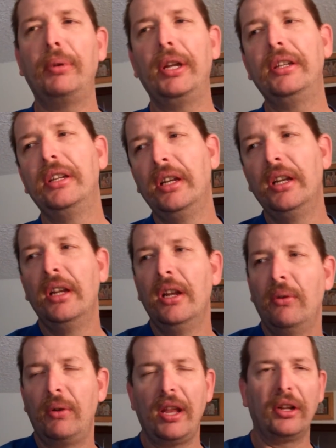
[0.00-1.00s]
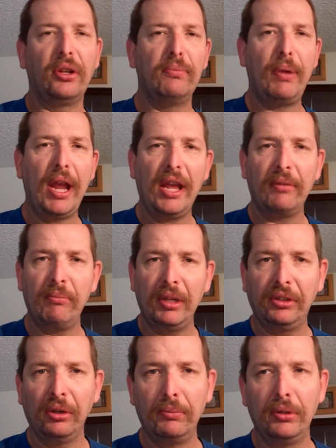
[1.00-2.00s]
But we had a good band,
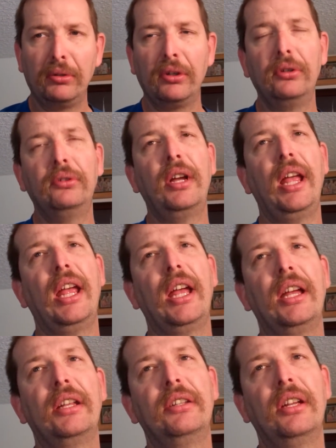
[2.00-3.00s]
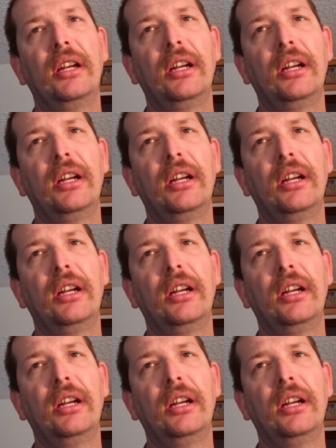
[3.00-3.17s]
Minto Buru, and